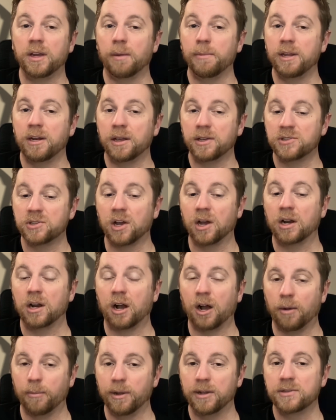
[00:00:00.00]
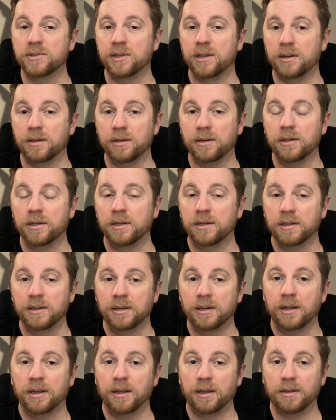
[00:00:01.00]
I mean, I saw comments and
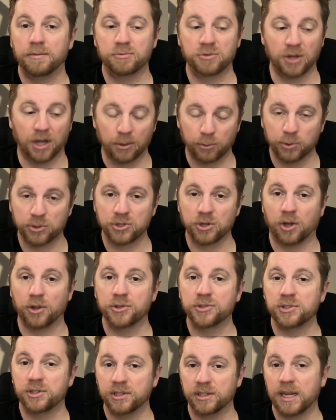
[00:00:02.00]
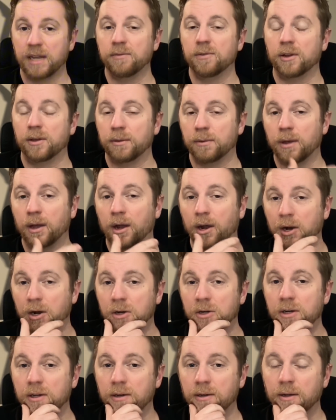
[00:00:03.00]
saw results and gave a
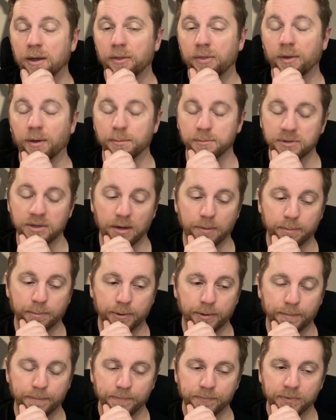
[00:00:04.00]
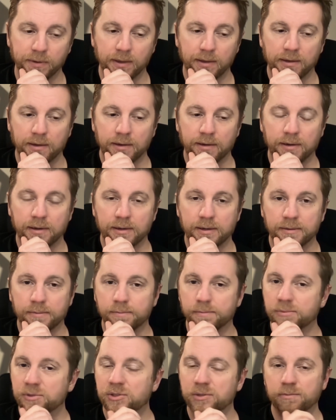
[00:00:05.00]
heart and a thumbs up, but
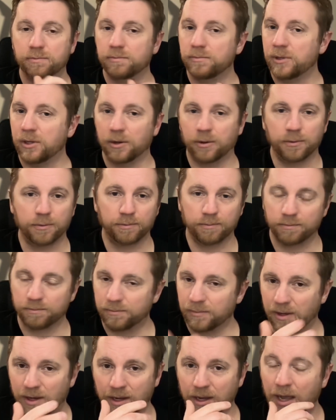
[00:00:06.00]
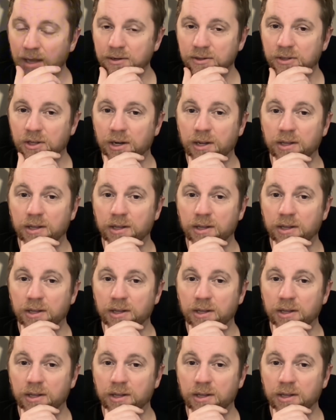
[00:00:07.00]
you know, I hadn't done